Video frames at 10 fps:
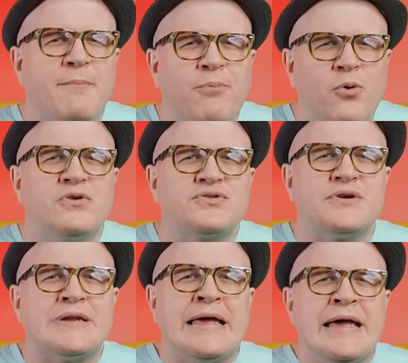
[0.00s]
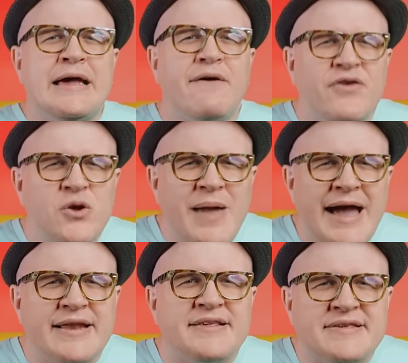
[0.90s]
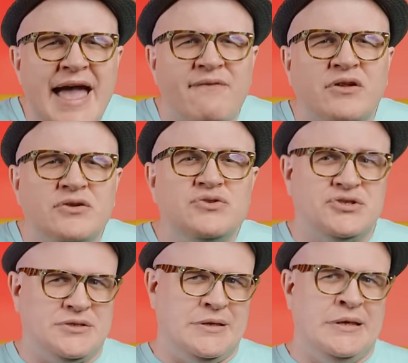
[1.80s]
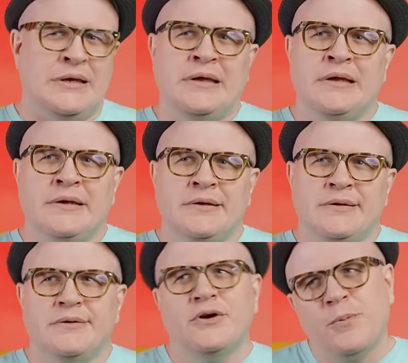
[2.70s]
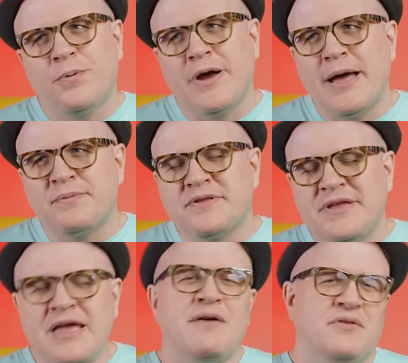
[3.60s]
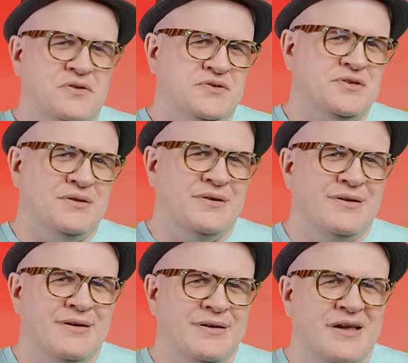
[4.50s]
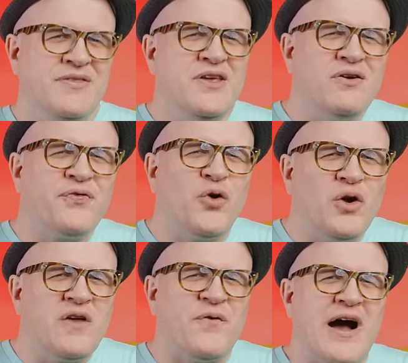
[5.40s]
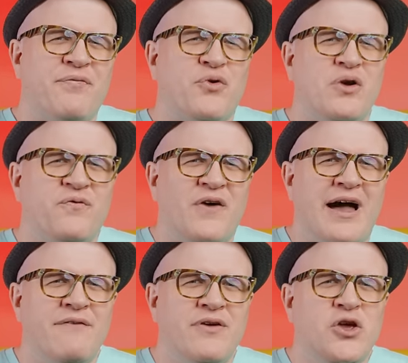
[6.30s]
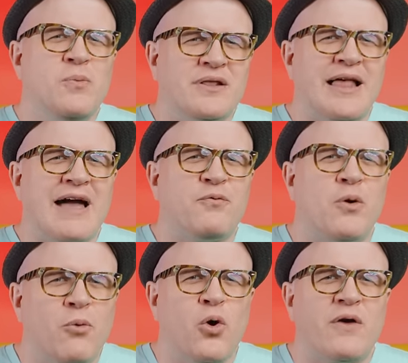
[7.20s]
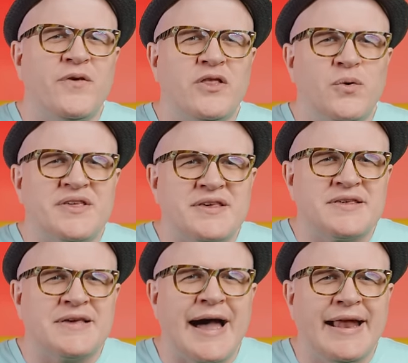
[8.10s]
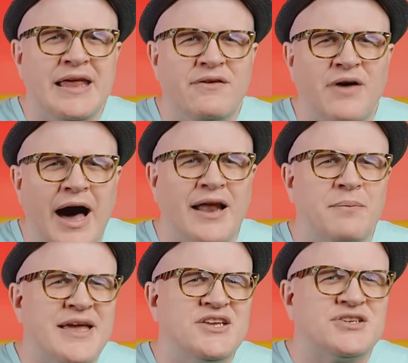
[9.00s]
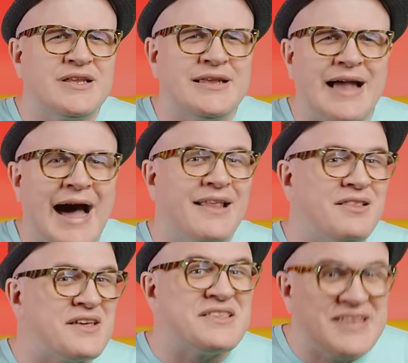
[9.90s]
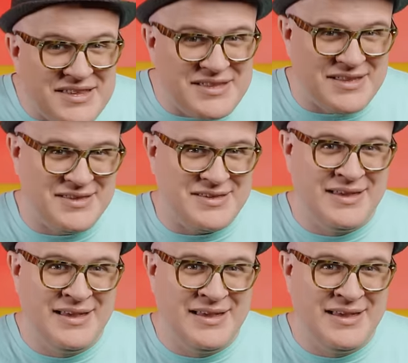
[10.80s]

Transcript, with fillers: a portrait of humanity's evolution, or perhaps de-evolution. In the year thirty-five thirty-five, human life will morph into a society of automation and idle existence.